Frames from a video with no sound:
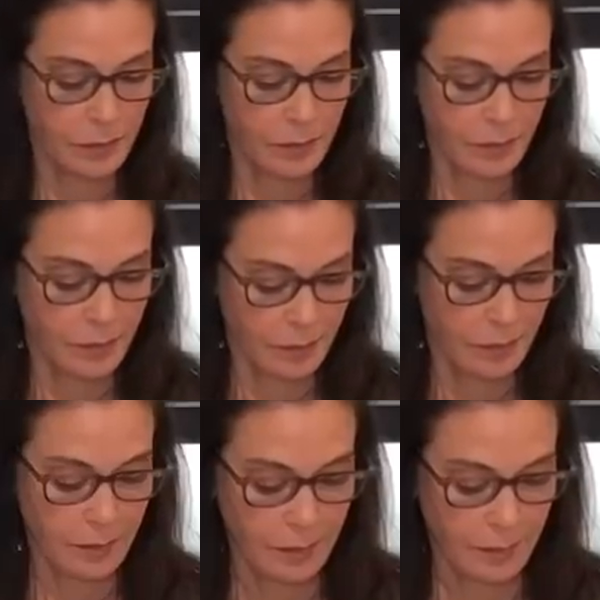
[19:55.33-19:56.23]

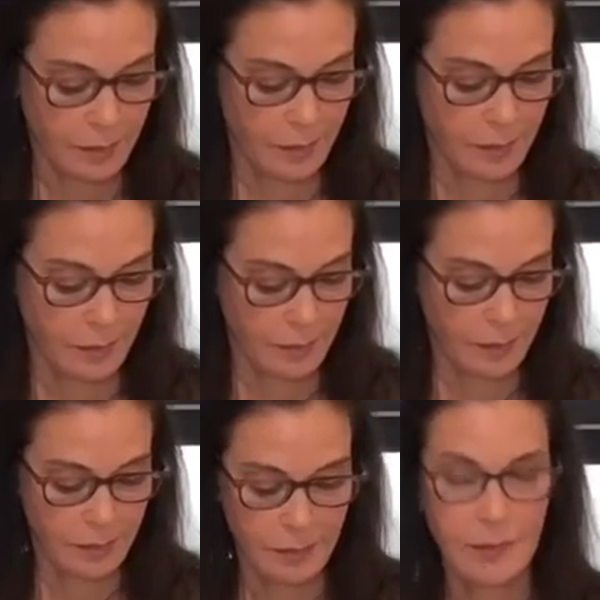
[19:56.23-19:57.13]

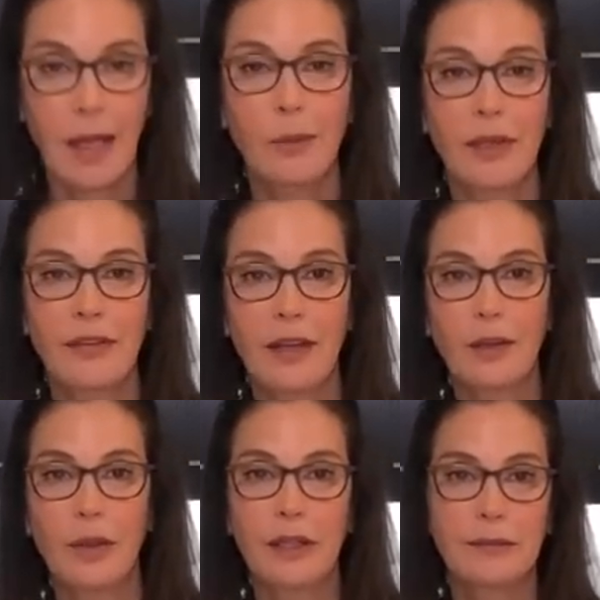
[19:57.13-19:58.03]
And we'll get
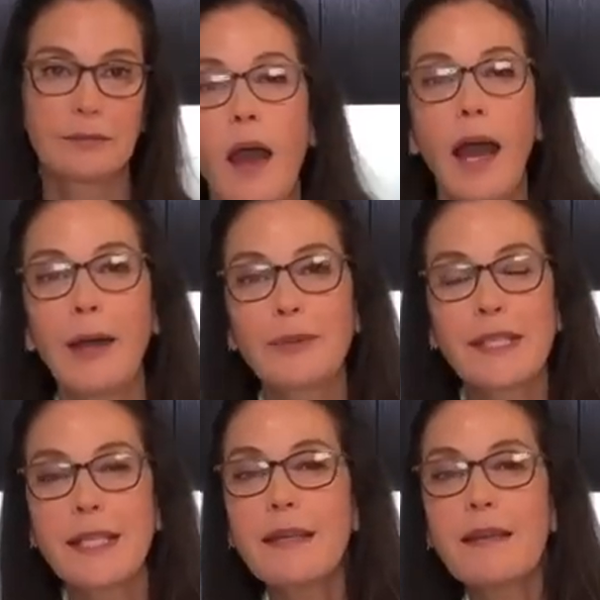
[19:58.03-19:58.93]
that going. I was
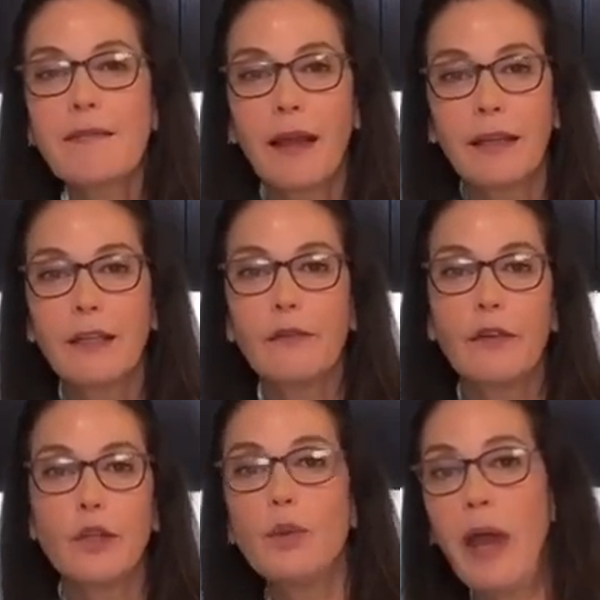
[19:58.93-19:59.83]
thinking that
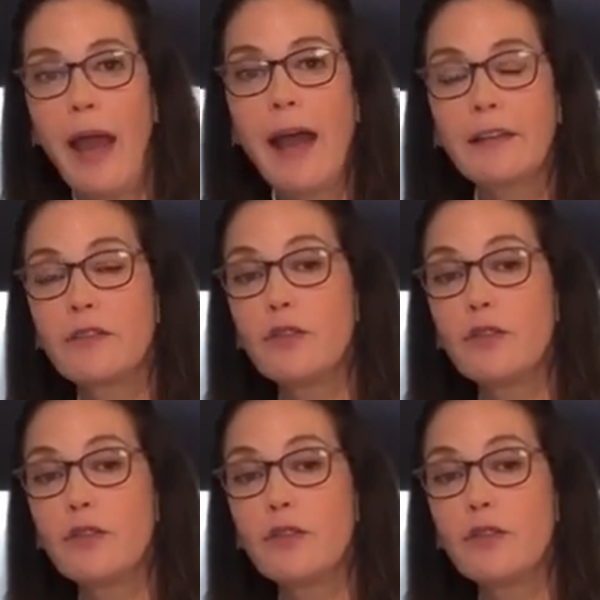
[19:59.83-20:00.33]
if you had